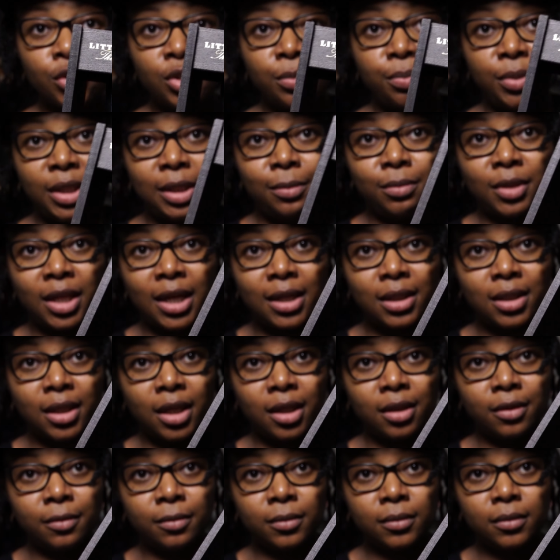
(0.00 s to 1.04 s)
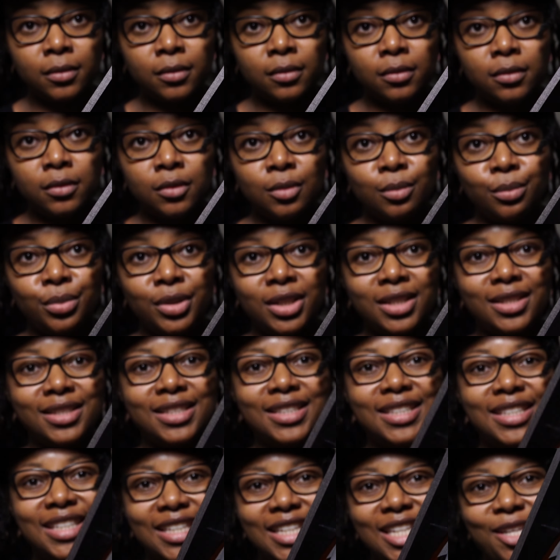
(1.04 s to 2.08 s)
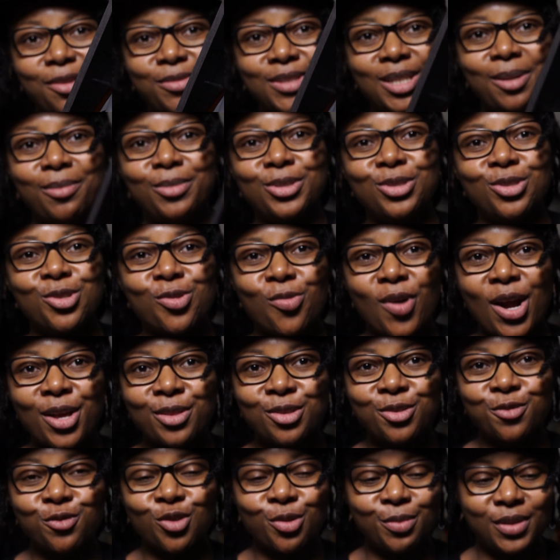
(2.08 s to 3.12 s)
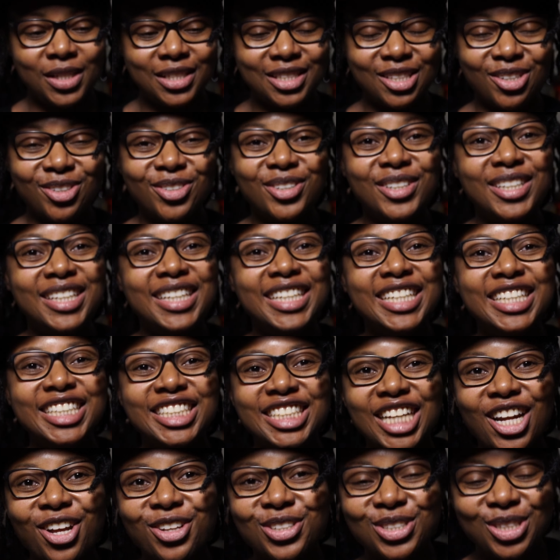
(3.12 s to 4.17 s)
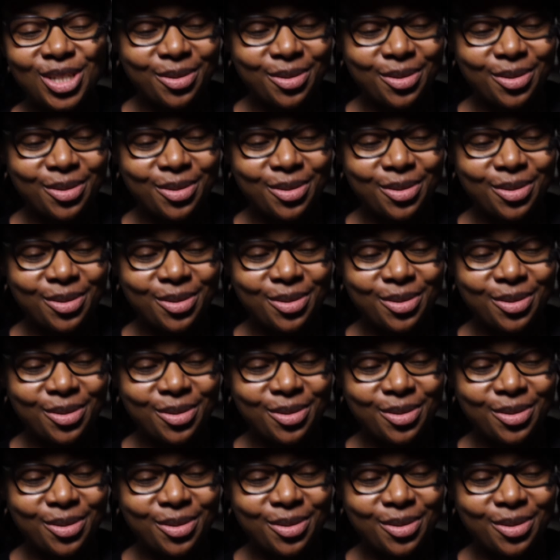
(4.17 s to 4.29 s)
to Beam that day, but he was able to acquire this for me, so shout out to